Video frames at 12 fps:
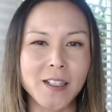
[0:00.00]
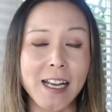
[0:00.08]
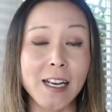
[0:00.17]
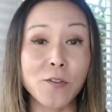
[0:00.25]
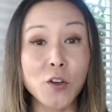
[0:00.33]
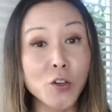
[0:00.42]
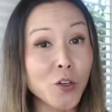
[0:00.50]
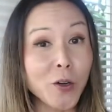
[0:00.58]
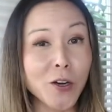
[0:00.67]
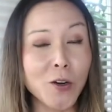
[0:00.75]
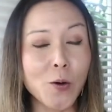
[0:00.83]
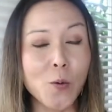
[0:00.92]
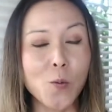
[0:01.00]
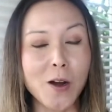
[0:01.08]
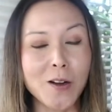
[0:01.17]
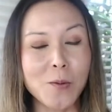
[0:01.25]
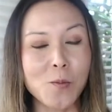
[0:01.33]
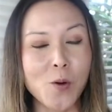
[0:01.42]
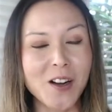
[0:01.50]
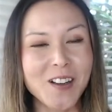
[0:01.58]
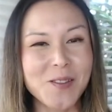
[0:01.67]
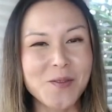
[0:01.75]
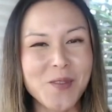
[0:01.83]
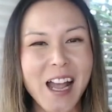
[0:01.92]
And if you're new here, welcome,
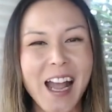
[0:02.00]
welcome.